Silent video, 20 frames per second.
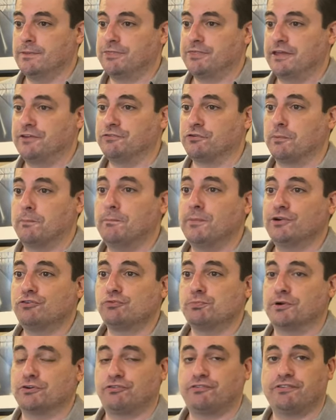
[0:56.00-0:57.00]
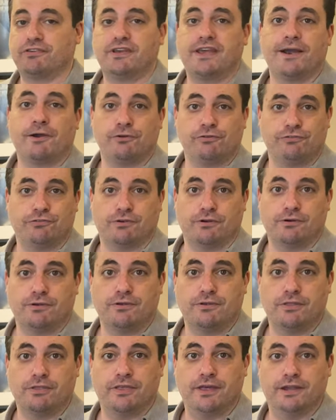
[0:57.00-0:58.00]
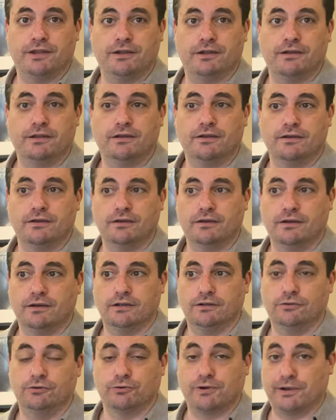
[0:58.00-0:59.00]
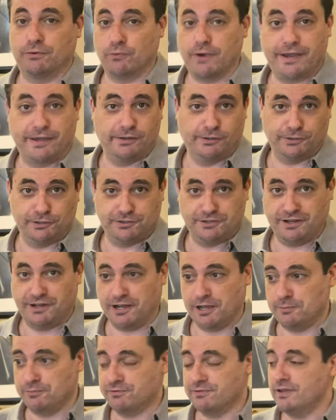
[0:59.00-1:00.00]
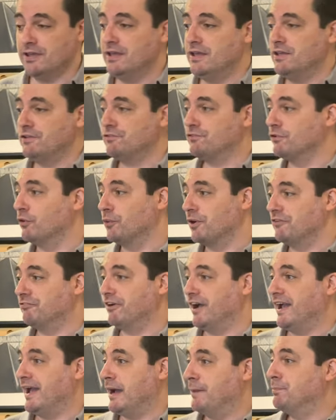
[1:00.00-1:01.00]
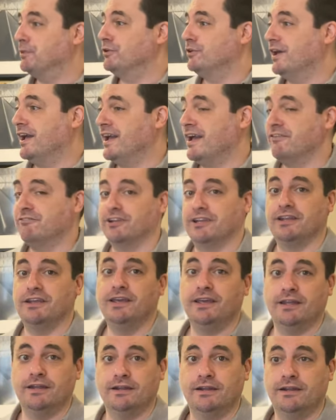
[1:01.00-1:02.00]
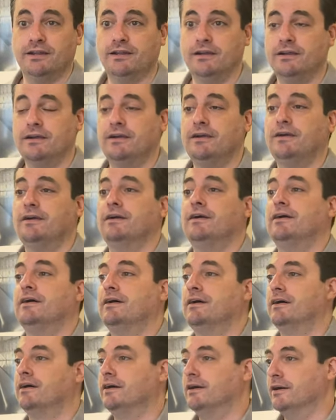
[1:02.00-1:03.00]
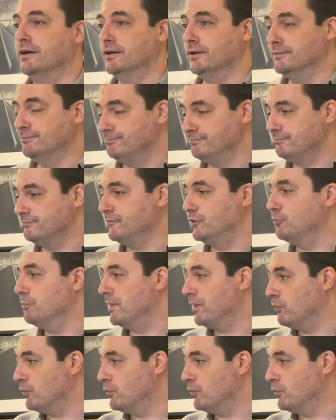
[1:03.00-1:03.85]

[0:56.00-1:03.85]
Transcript: things are much, much scarcer than uh, during regular times. So if I happen to have it in, uh, you may